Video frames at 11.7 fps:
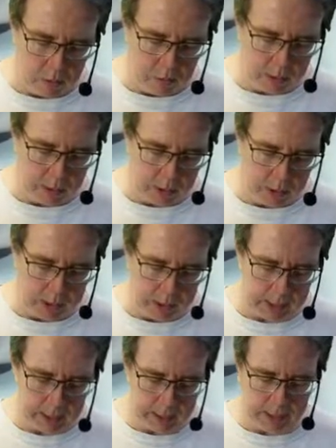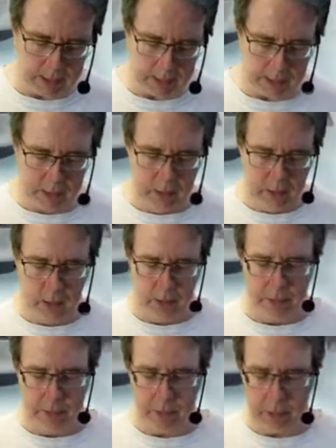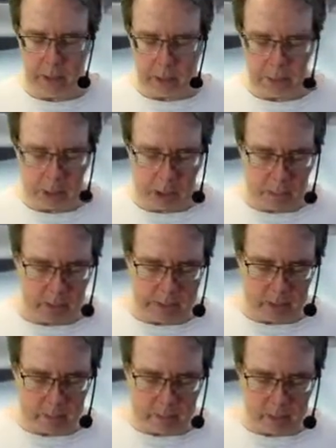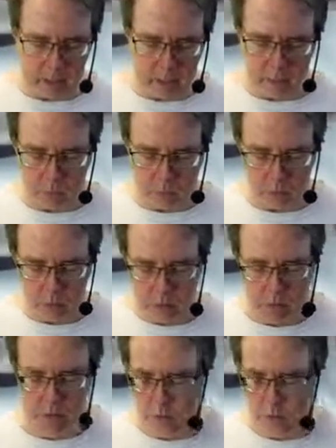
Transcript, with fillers: I'm just going to let that sit. I'm not going to spray it with activator because we'll